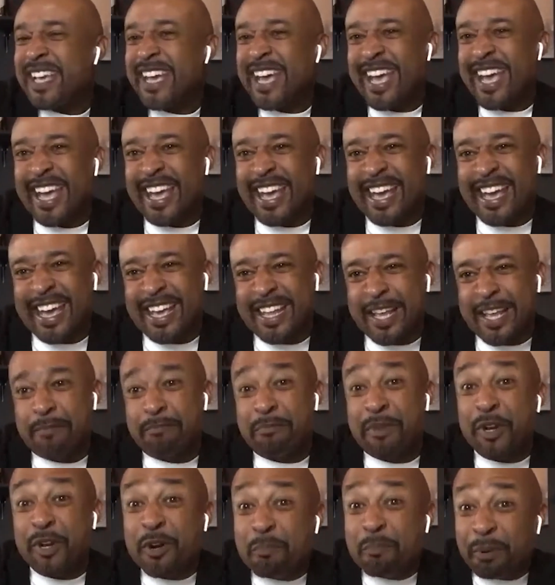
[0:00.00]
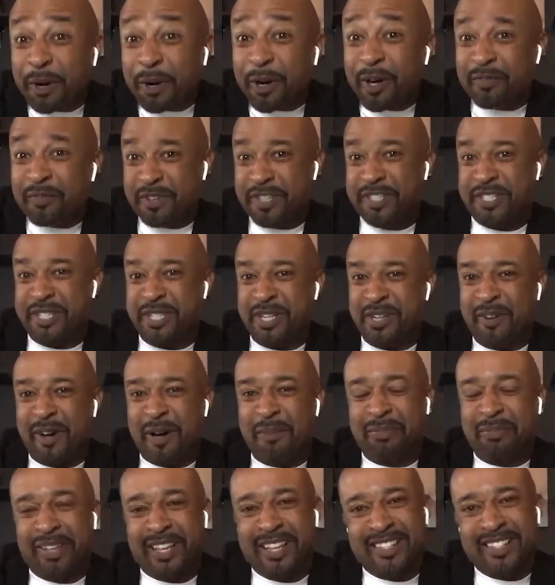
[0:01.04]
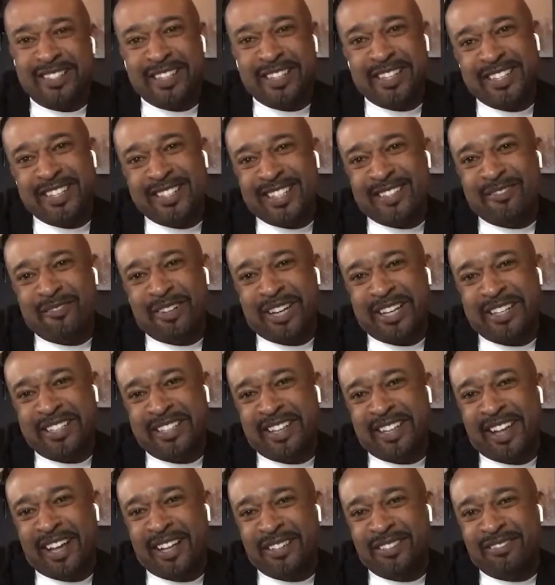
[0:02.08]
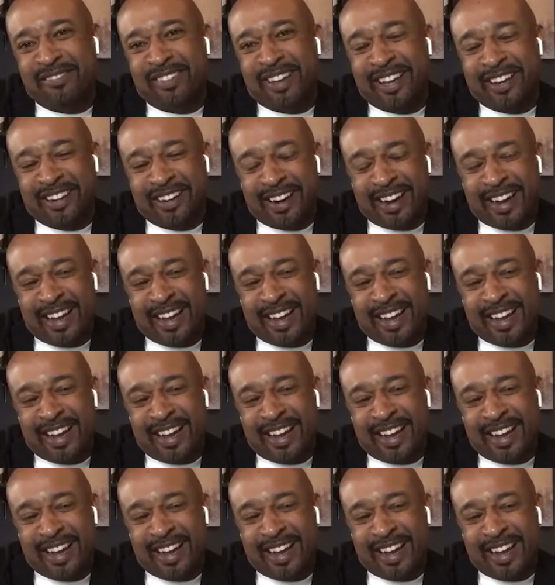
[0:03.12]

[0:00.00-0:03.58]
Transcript: And in Middleburg, Virginia, of all places. And we're getting in the elevator.